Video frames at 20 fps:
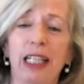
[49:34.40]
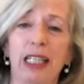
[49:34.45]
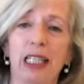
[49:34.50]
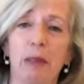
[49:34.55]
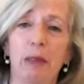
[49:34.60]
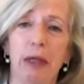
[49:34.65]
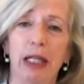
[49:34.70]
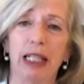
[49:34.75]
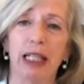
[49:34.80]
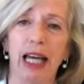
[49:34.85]

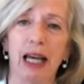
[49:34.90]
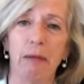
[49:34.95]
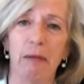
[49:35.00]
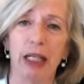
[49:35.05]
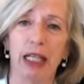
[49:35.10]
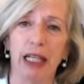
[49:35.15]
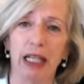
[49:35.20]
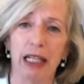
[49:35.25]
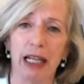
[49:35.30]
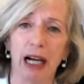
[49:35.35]
the
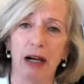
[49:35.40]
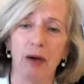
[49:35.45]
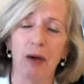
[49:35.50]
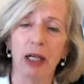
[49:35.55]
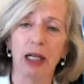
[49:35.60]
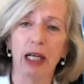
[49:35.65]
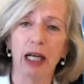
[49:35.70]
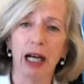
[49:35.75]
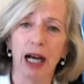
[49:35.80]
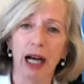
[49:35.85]
pandemic. And now
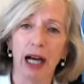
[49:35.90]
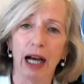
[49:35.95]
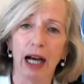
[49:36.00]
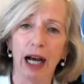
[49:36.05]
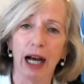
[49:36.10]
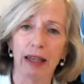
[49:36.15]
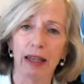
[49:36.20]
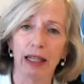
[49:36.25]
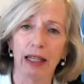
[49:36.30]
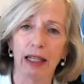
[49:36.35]

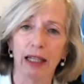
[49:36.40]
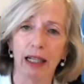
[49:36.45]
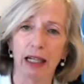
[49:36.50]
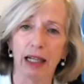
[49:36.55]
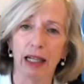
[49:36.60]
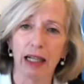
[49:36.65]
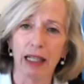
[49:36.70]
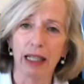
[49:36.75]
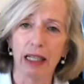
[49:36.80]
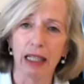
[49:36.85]
I think
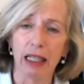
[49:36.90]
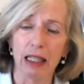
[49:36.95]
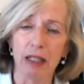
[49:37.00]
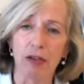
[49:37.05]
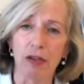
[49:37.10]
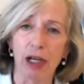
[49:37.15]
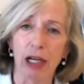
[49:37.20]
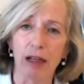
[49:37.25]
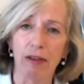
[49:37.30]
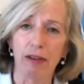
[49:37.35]
it's
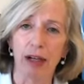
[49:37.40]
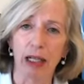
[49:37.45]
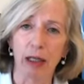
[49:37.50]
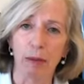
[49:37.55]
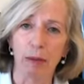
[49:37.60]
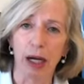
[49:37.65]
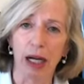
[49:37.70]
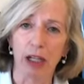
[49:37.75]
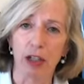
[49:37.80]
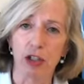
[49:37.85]
really very
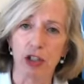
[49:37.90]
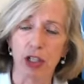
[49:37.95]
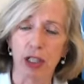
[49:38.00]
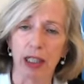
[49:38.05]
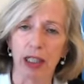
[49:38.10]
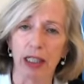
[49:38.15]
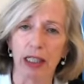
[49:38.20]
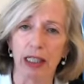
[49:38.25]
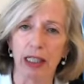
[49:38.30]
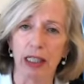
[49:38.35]
much
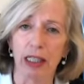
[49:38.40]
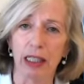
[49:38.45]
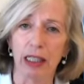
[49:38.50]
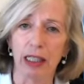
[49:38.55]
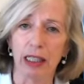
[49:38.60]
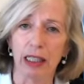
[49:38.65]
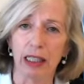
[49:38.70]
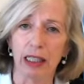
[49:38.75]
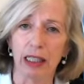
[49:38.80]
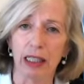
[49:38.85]

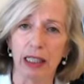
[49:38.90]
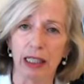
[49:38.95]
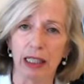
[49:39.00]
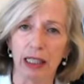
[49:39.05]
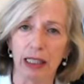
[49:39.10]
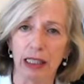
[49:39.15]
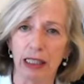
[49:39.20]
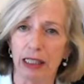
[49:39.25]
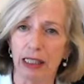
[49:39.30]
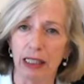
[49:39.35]

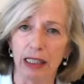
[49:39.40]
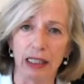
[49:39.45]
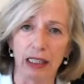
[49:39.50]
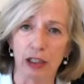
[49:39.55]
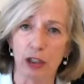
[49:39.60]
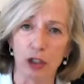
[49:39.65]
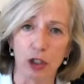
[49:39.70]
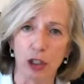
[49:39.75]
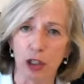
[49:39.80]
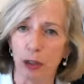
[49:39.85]
the
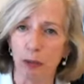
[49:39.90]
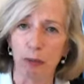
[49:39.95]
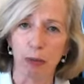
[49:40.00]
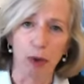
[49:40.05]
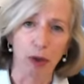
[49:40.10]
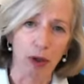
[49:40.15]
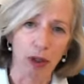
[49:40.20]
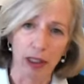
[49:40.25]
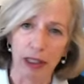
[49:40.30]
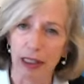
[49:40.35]
turning
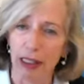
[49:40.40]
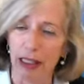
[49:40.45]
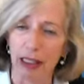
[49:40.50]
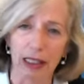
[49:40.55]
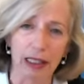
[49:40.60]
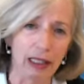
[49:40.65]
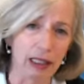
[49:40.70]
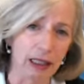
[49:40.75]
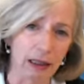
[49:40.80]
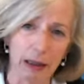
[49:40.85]
point
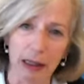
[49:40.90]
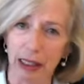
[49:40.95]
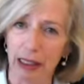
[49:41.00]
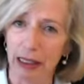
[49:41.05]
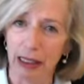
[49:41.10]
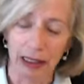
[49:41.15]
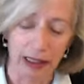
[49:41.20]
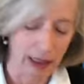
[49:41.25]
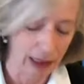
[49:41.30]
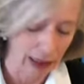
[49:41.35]

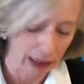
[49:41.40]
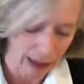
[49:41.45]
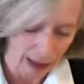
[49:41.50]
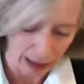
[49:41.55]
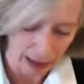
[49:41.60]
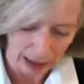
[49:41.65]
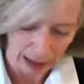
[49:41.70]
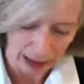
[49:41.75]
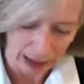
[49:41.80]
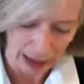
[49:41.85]

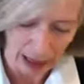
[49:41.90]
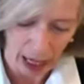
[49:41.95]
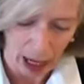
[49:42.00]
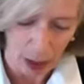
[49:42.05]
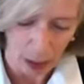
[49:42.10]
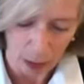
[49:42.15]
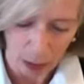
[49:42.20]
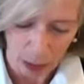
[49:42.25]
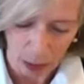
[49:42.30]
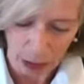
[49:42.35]

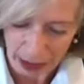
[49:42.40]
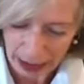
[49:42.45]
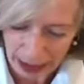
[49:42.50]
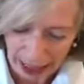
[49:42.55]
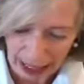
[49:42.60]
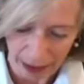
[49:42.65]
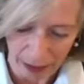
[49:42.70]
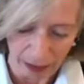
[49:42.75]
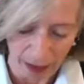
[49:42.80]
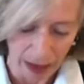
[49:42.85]
now or
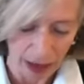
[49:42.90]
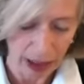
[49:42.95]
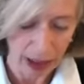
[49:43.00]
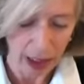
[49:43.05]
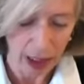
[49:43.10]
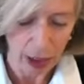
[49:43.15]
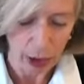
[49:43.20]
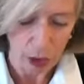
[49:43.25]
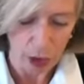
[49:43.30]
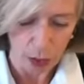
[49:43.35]
never
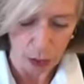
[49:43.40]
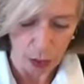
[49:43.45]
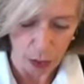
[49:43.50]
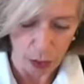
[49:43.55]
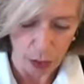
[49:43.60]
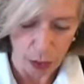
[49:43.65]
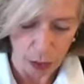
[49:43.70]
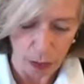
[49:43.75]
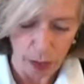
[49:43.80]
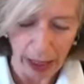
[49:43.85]

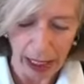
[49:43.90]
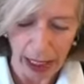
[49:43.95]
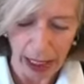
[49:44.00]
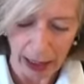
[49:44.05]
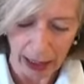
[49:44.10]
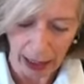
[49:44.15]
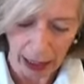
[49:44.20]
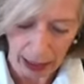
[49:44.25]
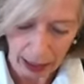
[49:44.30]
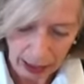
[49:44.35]
to
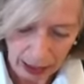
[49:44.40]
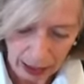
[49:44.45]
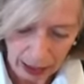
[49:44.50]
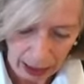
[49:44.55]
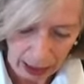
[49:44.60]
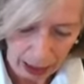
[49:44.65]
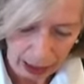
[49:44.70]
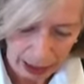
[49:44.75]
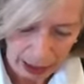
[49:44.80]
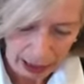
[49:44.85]
make a
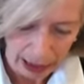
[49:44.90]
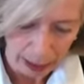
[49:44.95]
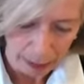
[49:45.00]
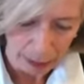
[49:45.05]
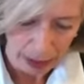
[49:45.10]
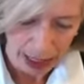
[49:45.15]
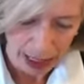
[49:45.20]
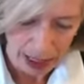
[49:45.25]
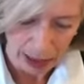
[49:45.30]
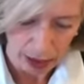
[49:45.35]
clear
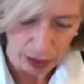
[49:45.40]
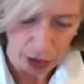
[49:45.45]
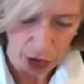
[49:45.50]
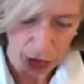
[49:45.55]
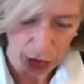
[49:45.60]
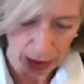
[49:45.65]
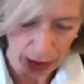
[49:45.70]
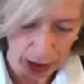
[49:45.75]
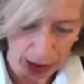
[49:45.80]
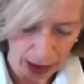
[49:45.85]
message
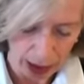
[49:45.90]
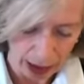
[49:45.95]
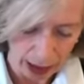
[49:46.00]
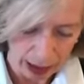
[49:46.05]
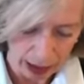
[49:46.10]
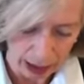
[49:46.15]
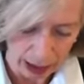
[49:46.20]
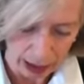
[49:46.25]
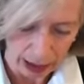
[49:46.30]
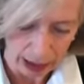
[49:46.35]

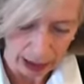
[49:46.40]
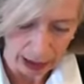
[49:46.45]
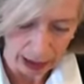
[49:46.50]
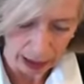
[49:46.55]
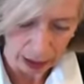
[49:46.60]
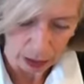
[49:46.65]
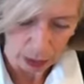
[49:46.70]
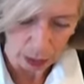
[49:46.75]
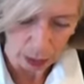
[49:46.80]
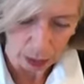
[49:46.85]

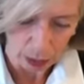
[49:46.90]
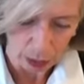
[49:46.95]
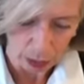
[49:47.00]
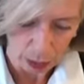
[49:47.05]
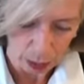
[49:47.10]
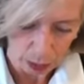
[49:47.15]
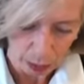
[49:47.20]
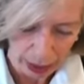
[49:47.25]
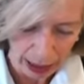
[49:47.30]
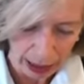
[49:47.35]
to
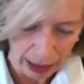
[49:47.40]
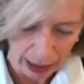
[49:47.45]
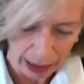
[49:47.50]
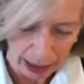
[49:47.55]
bring